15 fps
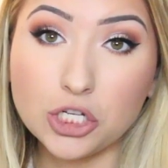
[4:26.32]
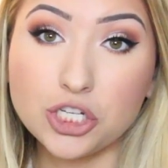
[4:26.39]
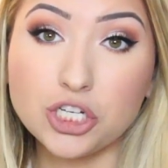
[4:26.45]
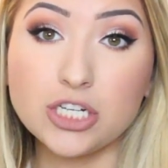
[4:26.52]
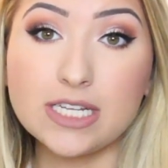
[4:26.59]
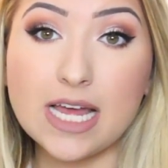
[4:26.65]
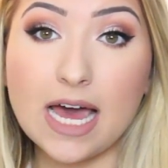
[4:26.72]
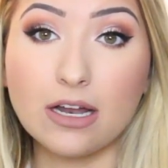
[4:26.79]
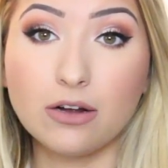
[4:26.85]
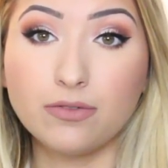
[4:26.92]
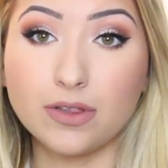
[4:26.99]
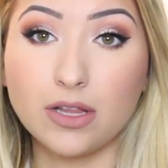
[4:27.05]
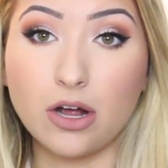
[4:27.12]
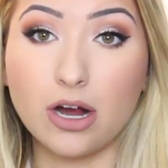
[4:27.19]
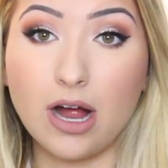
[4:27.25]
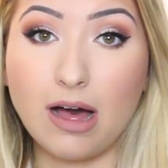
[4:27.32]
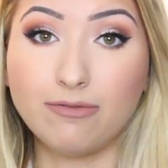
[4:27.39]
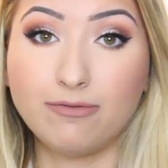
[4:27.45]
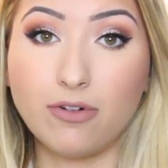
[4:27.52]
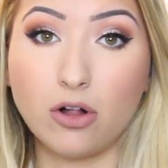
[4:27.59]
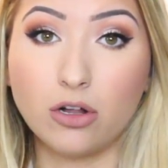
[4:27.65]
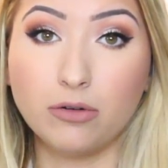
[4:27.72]
just head over there
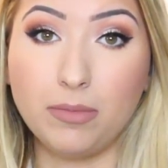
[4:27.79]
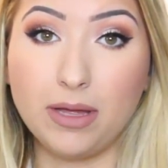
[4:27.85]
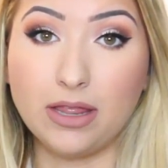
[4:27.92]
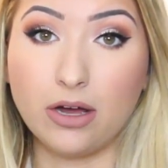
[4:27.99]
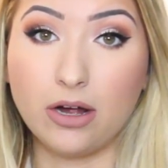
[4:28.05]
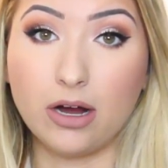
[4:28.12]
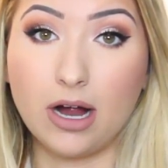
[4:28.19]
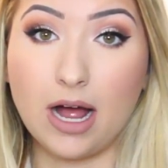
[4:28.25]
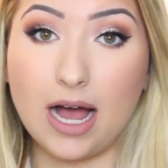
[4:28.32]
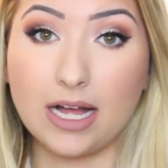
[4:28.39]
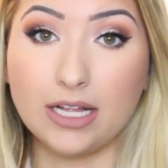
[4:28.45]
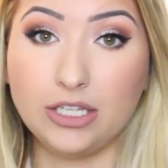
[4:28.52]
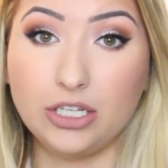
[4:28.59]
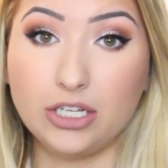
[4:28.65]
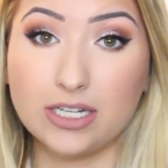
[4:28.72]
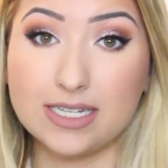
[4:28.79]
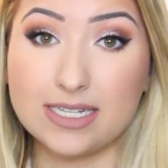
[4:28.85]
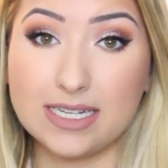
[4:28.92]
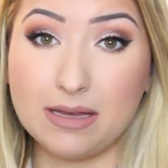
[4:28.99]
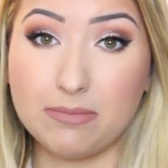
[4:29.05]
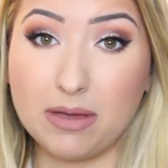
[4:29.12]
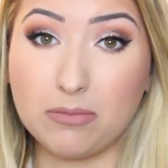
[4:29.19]
and follow me there, and you can
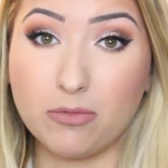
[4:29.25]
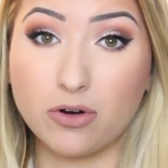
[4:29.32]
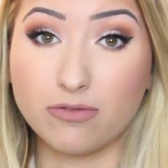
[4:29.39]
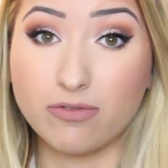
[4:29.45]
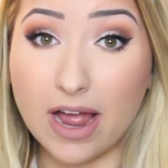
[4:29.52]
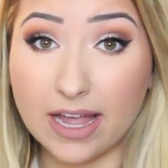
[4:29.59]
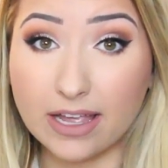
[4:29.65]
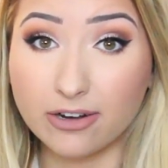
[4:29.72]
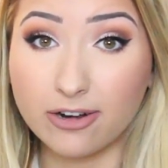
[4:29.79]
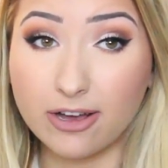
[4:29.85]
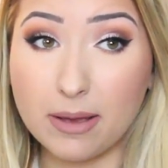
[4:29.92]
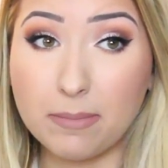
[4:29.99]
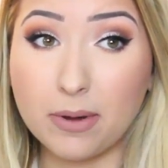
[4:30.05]
see me more regularly.